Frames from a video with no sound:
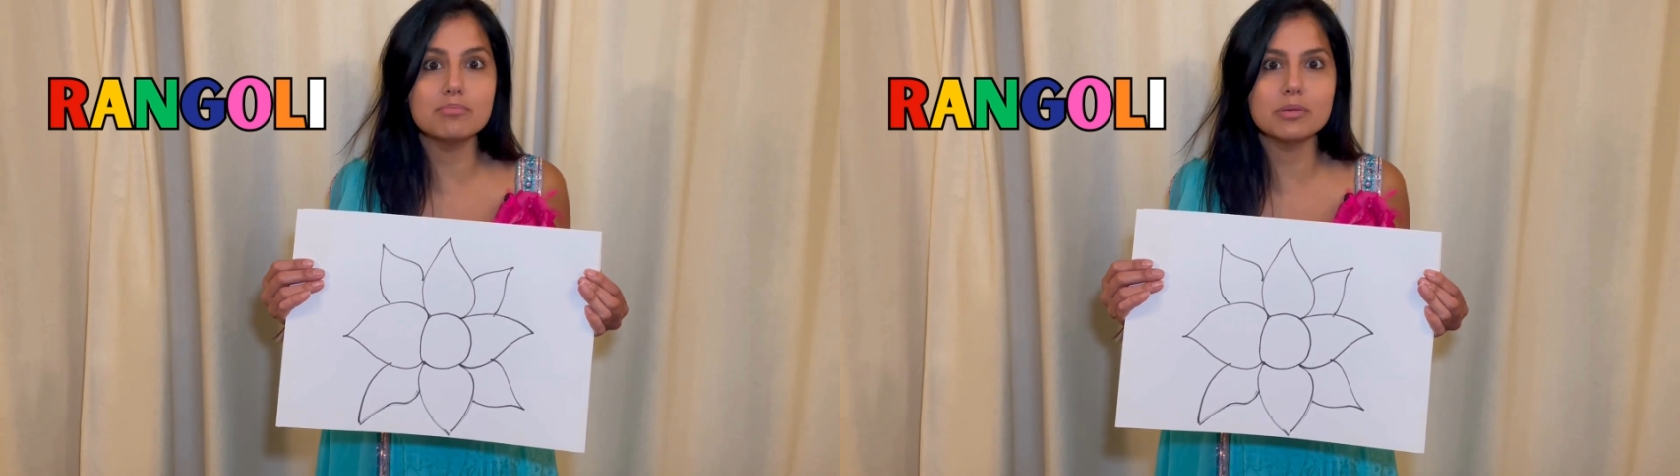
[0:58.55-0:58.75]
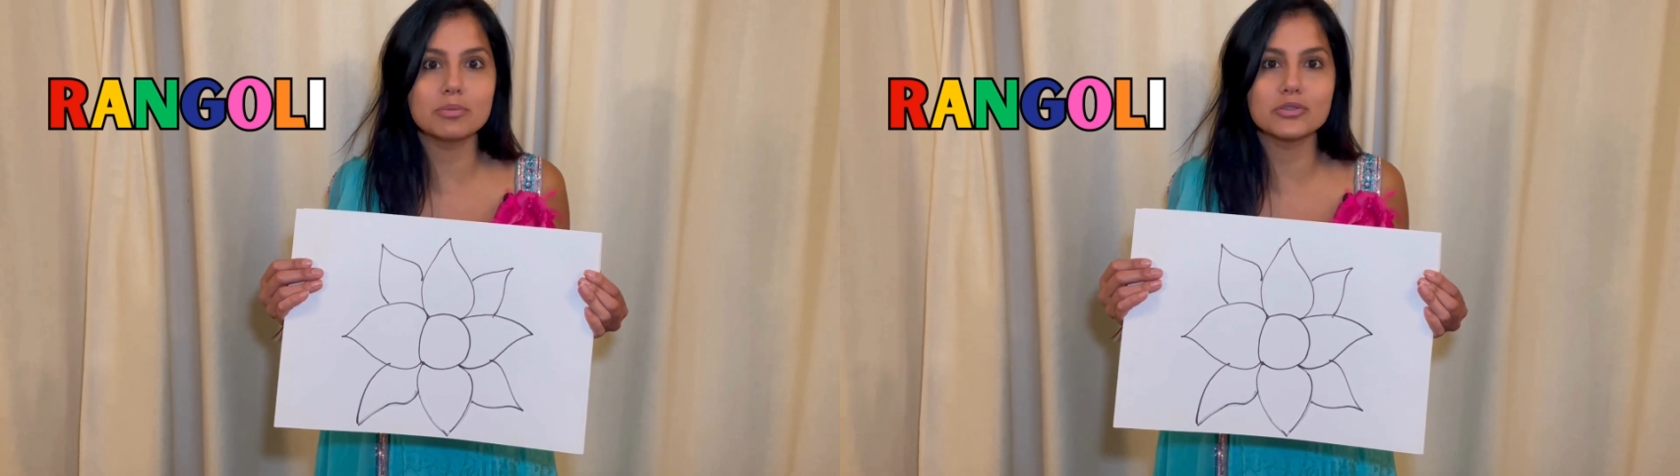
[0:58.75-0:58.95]

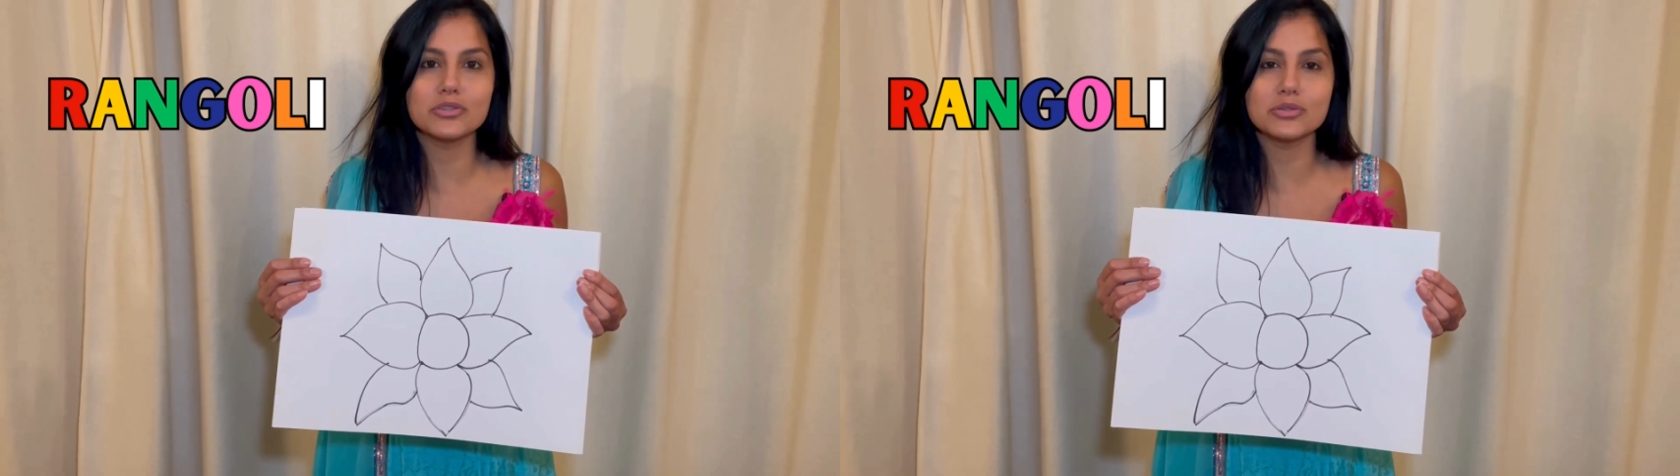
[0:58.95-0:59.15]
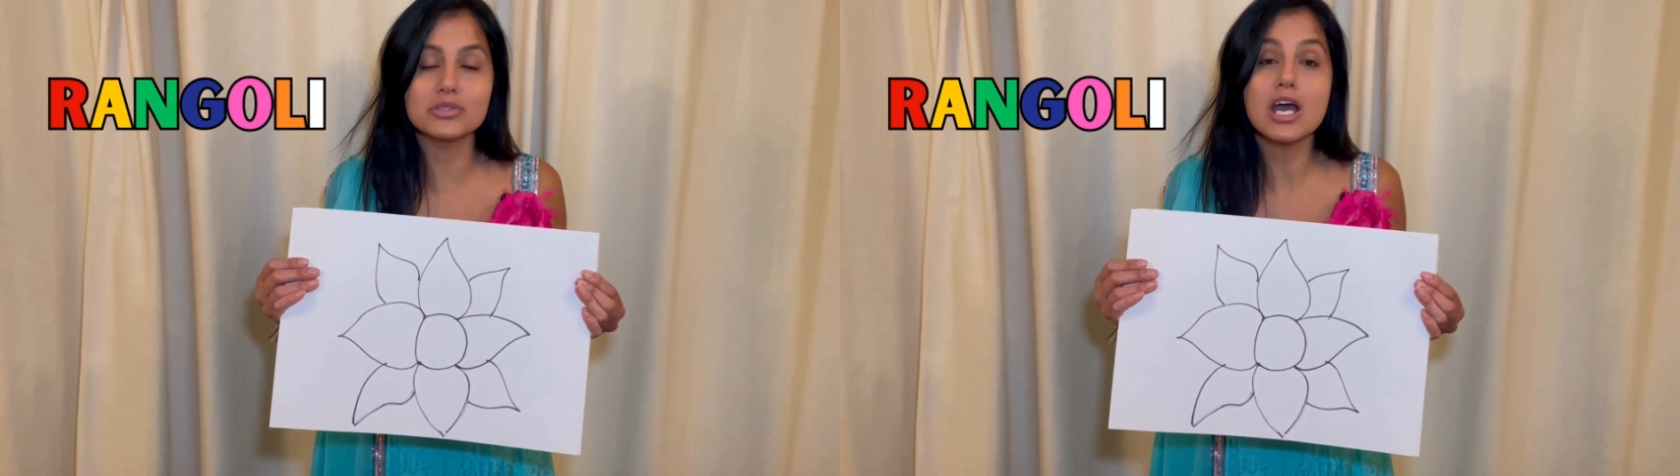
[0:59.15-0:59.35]
people
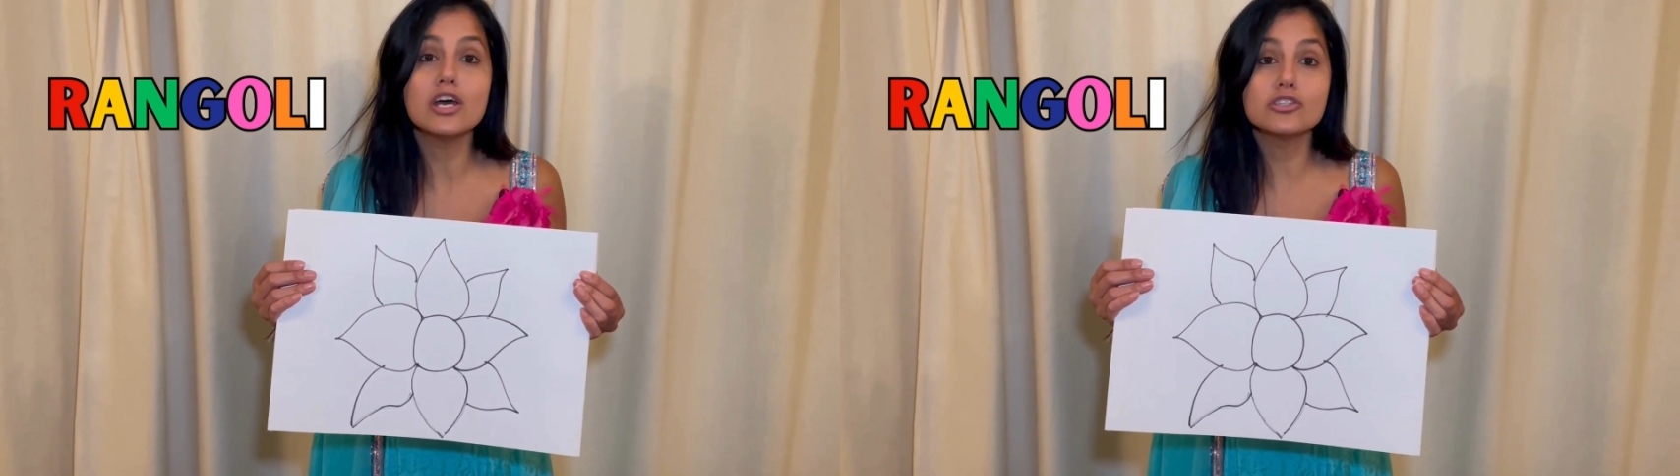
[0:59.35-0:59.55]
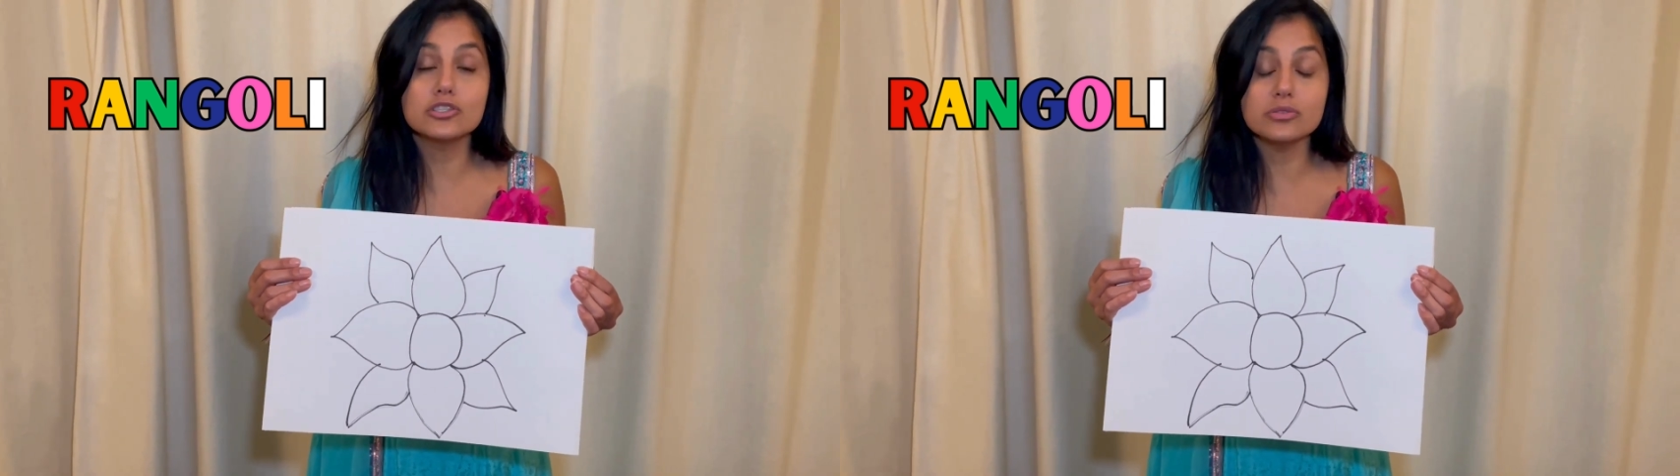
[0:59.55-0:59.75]
use
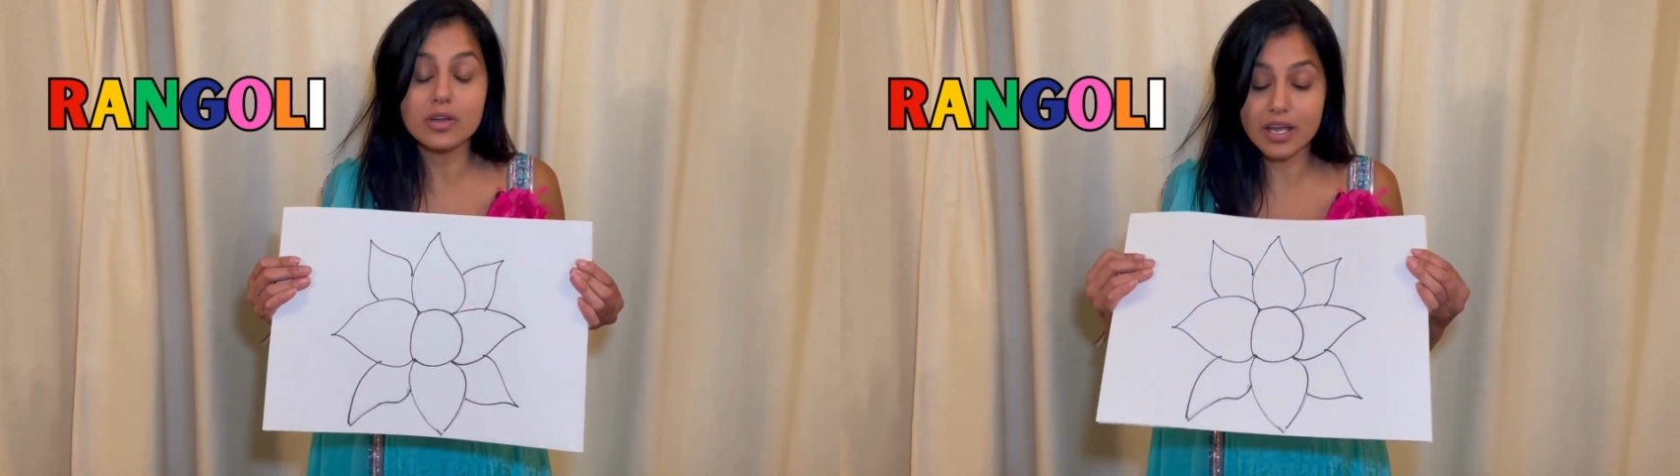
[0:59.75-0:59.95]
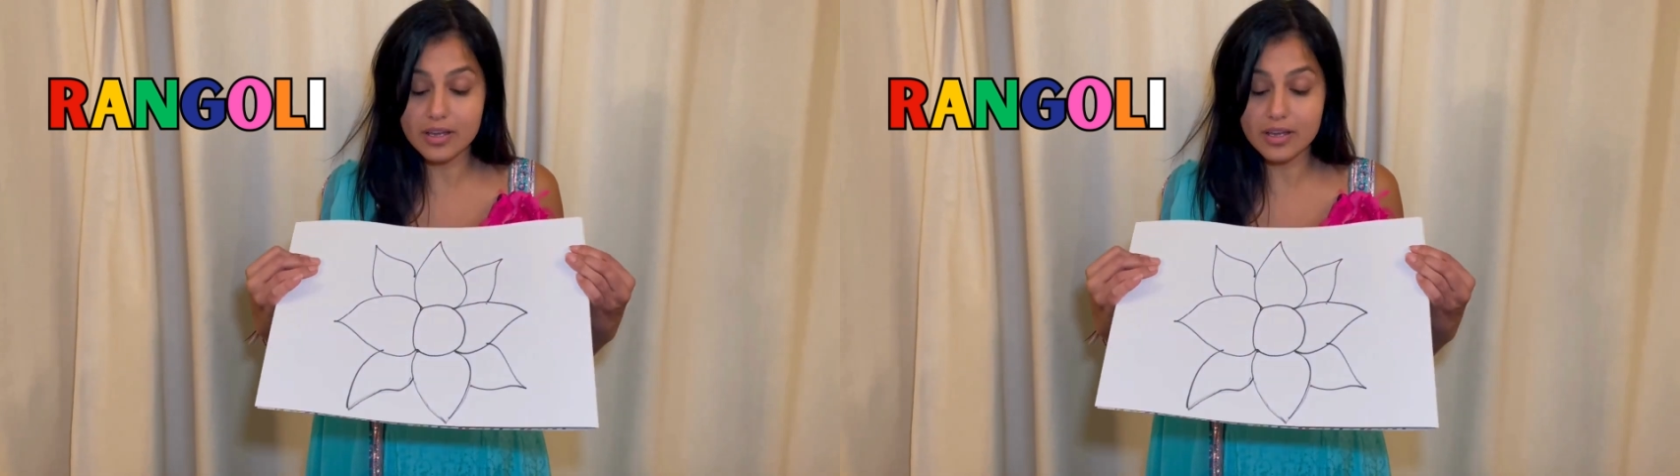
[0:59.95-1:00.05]
to